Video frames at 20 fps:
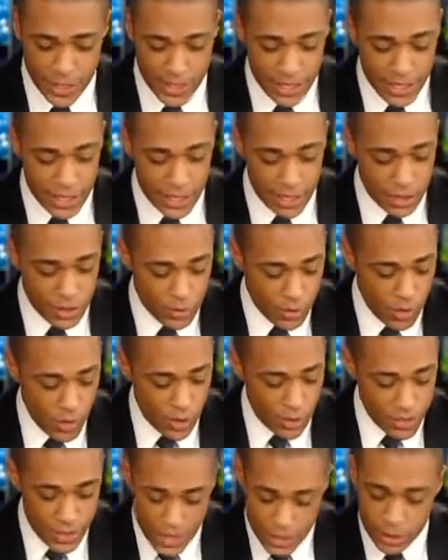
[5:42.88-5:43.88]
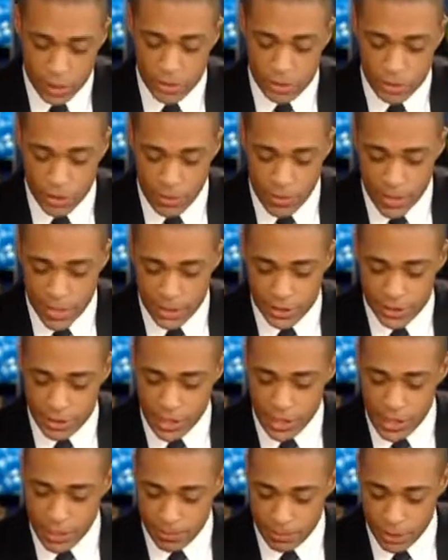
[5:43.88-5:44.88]
You all, thank you so much.
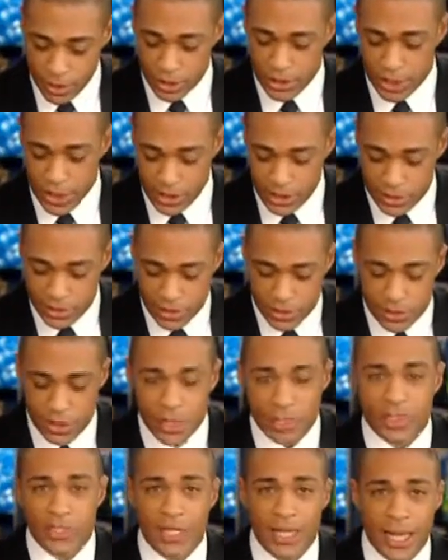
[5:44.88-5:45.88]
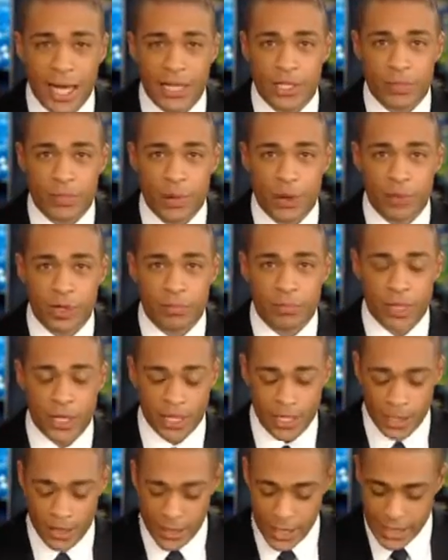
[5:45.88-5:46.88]
I appreciate this discussion. Glad you all could be
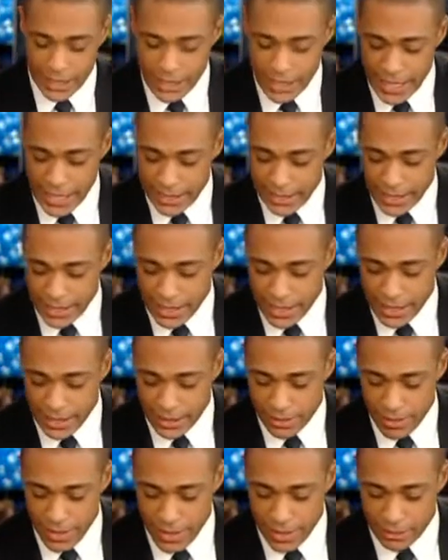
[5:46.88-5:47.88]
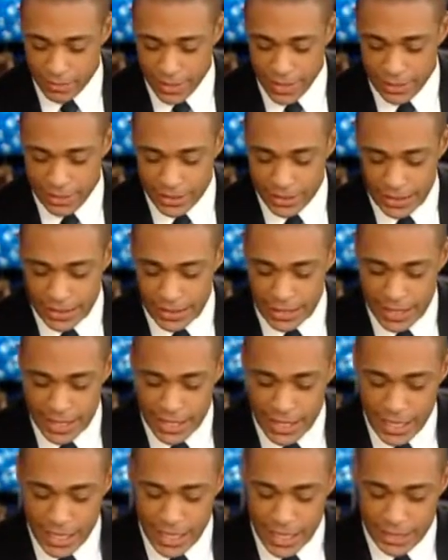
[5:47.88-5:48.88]
here again. The mayor of Lexington,
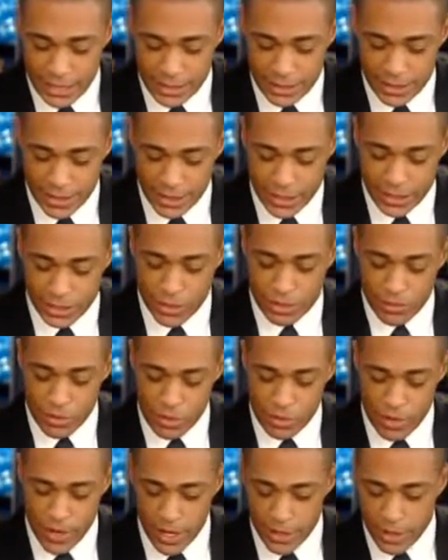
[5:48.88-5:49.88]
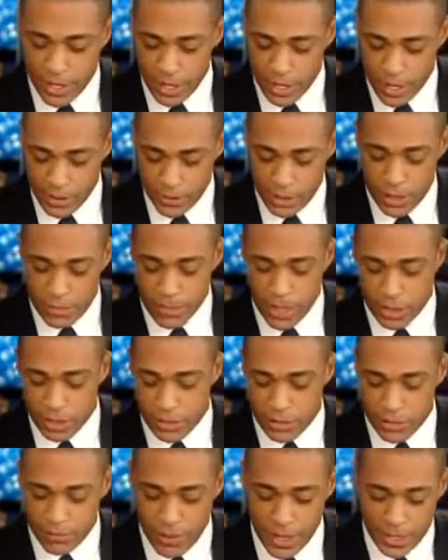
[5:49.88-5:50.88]
Kentucky, Jim Newberry, Rita Mullins
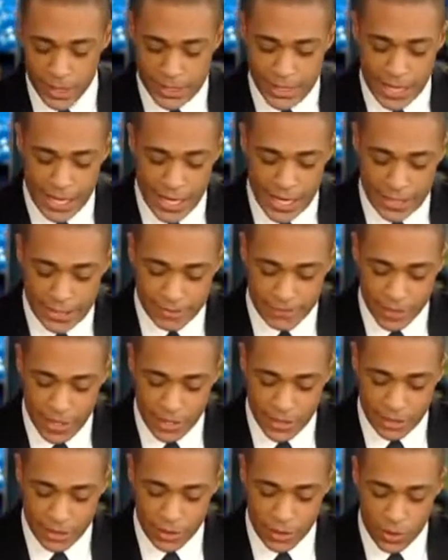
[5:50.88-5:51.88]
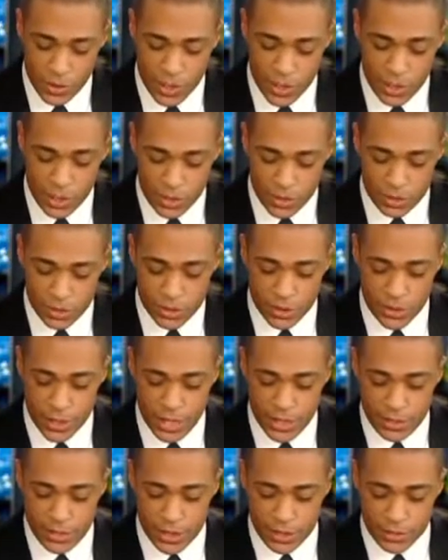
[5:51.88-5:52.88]
of Palatine, Illinois, and also
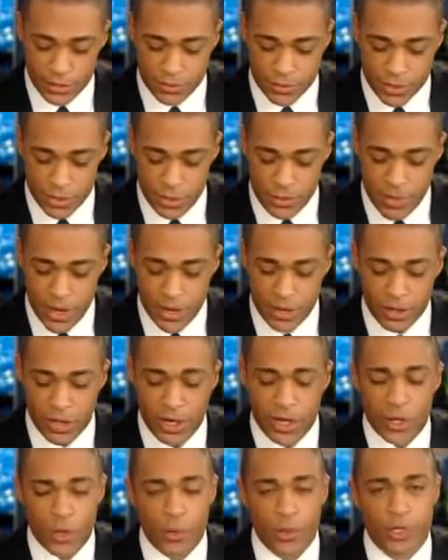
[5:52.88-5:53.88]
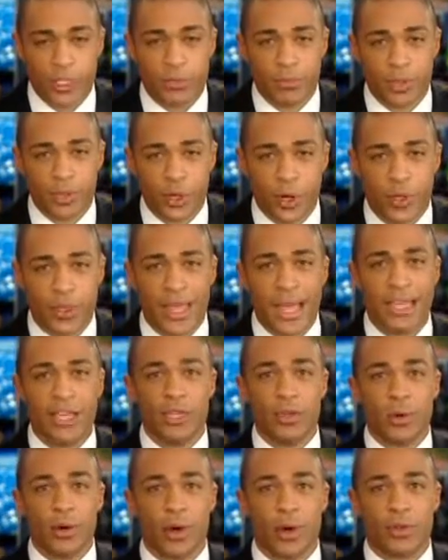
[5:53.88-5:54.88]
Alexandria, Virginia Mayor William Ewell. Thank
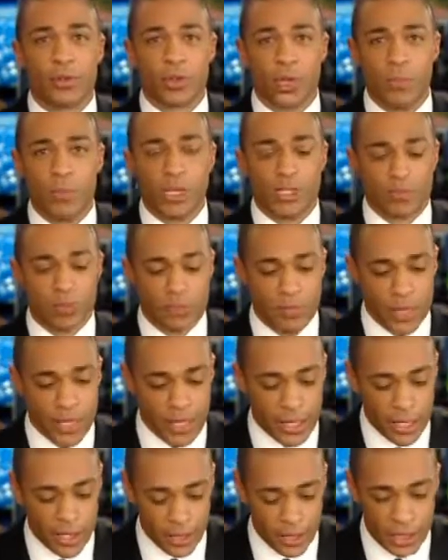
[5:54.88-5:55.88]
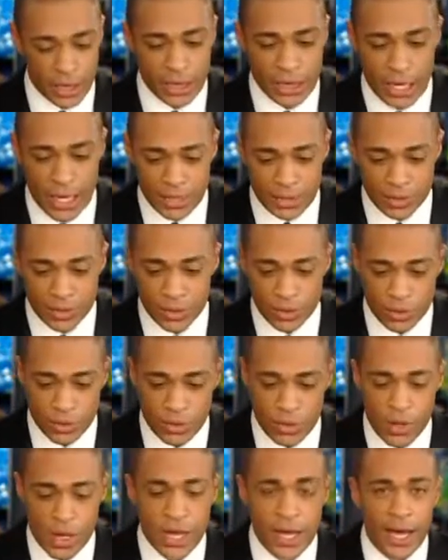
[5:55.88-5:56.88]
you all so much for being here. Good luck to
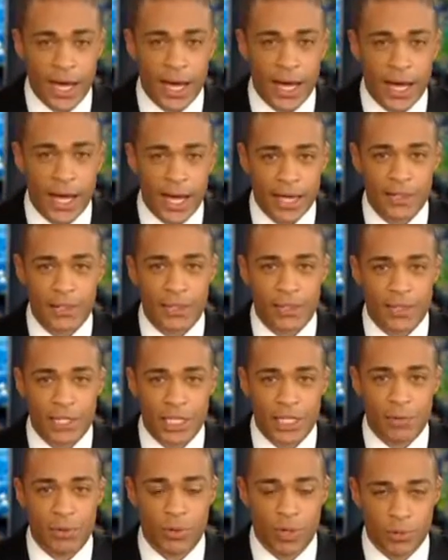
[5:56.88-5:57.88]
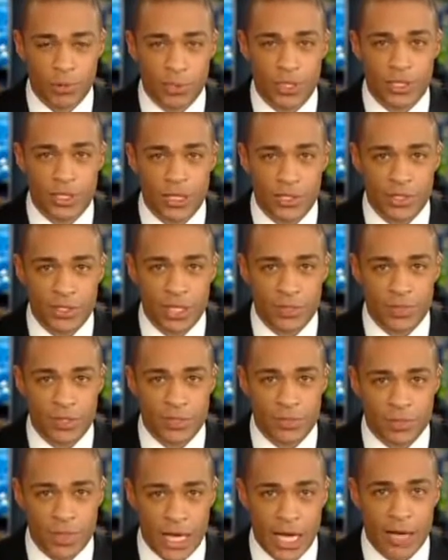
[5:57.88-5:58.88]
you and your cities, but we appreciate you giving us
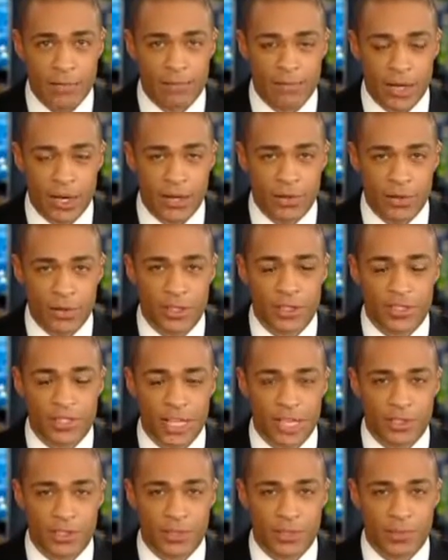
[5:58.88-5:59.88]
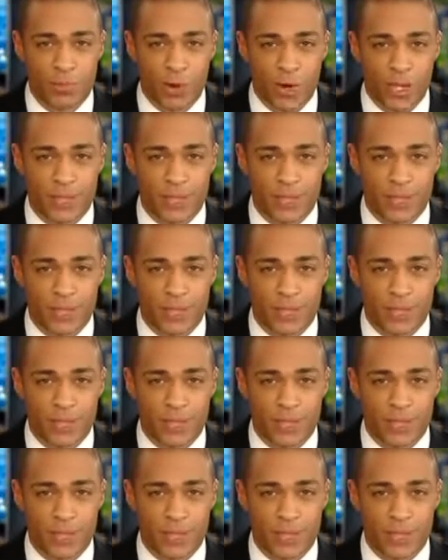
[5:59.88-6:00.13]
some time for the discussion this morning.